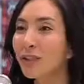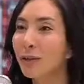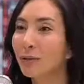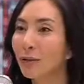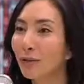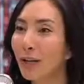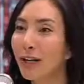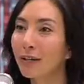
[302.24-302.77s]
was he
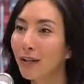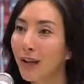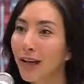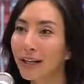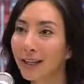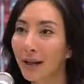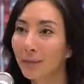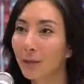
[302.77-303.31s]
was afraid if they
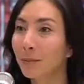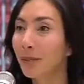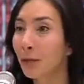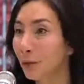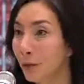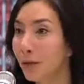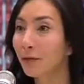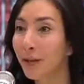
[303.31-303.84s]
had laptops they
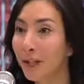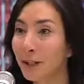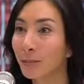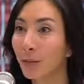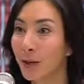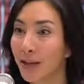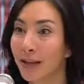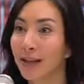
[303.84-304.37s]
would be
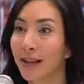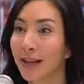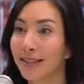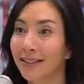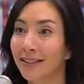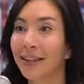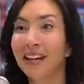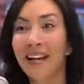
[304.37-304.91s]
Facebooking in
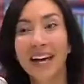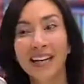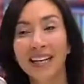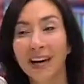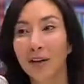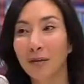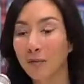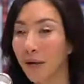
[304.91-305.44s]
class. Mm.
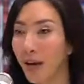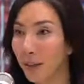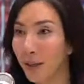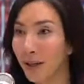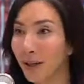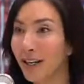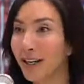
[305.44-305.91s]
Now my opinion